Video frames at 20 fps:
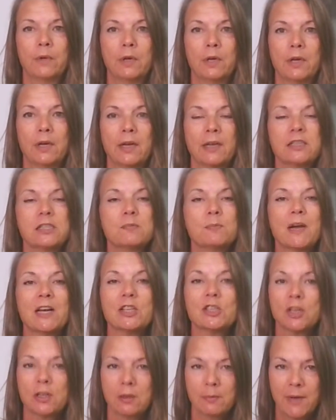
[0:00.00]

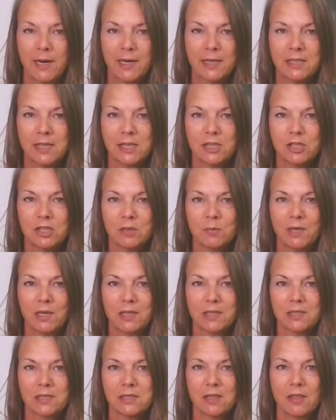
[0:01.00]
Especially the meditation,
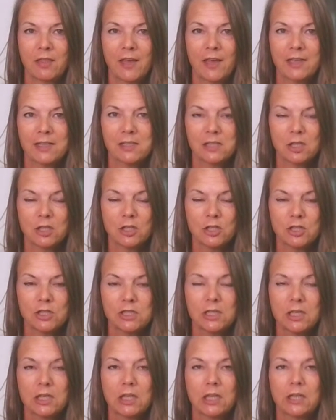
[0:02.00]
because that starts
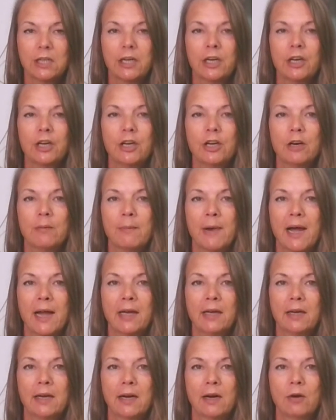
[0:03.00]
to clear your
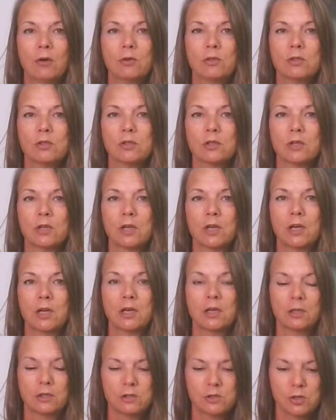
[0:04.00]
mind out
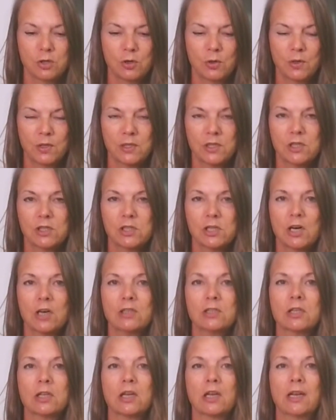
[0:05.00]
so you can
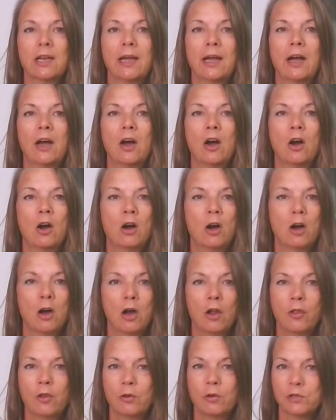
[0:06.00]
start to let
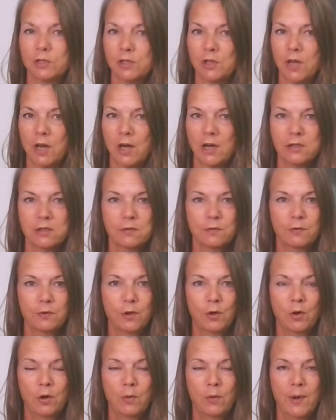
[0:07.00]
all those thoughts
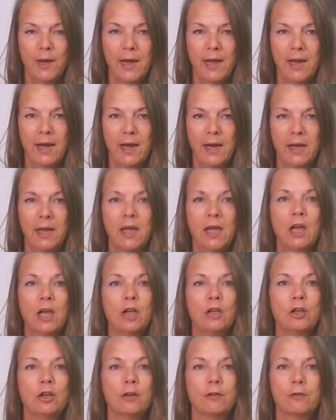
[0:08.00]
flow away.
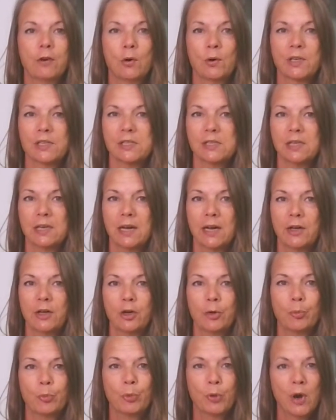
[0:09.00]
You're focusing on
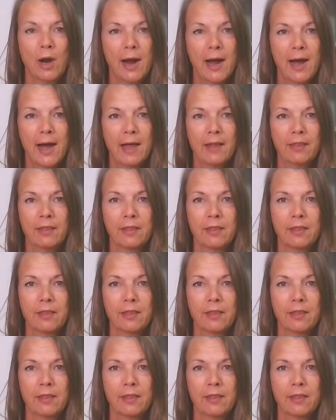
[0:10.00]
your breath.